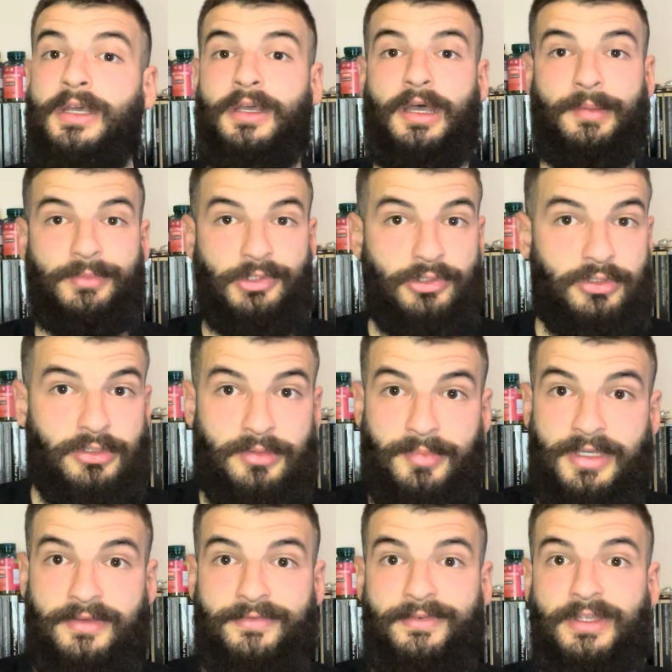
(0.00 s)
I'm not gonna
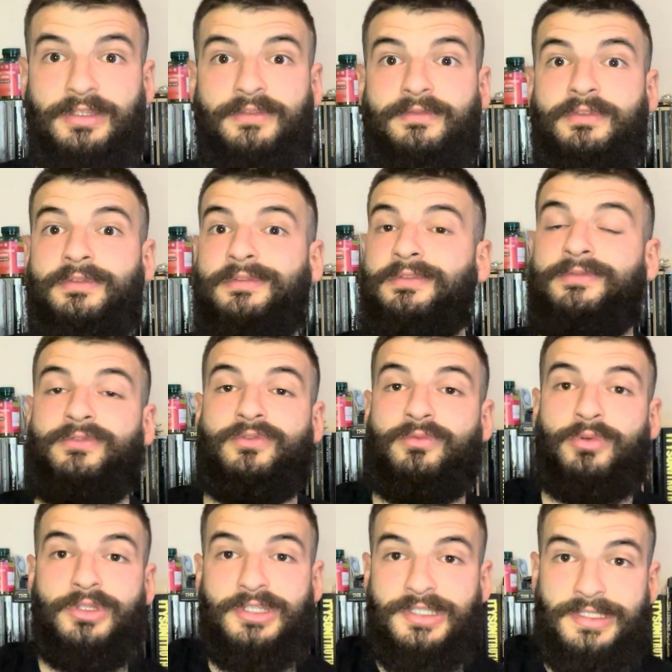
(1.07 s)
make fun of you. And if you
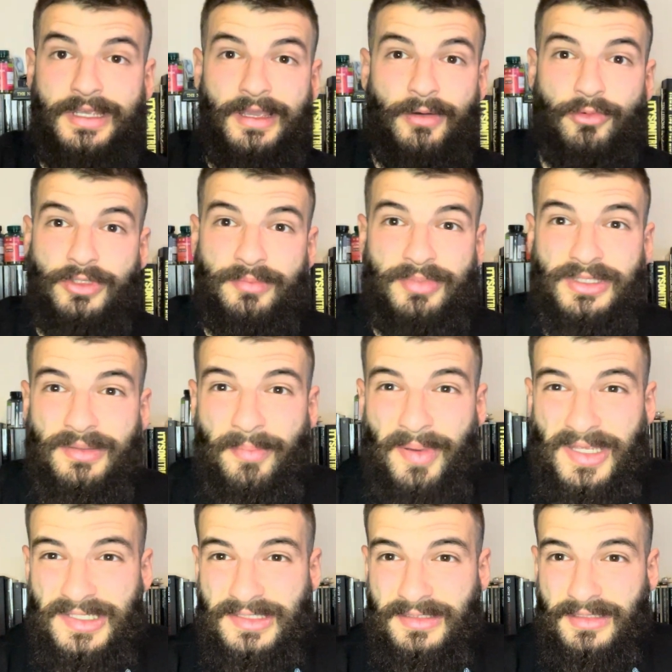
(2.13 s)
wanna say I wanna be the
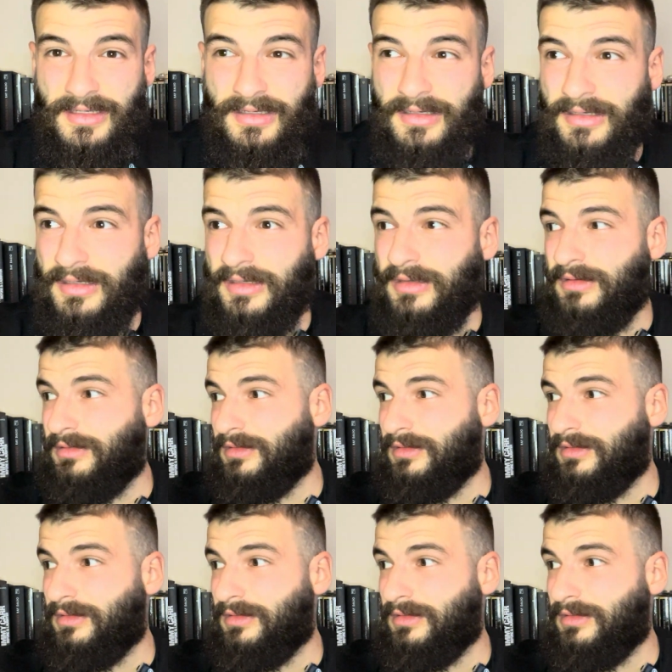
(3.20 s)
best, I